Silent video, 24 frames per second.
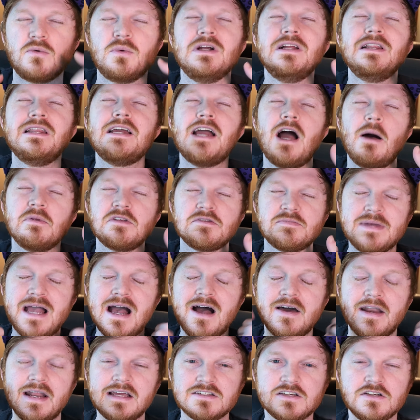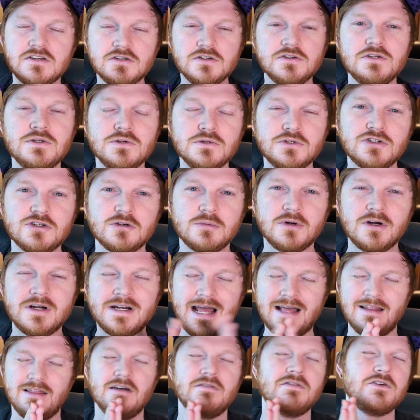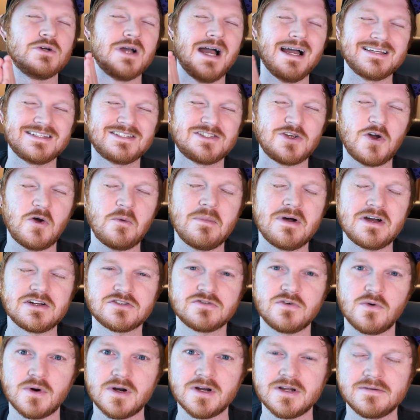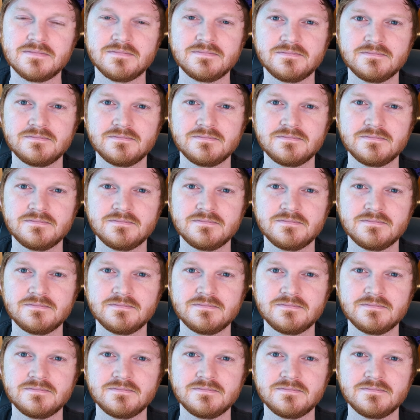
It really helps me out as a new YouTuber, and I love you guys so much for it.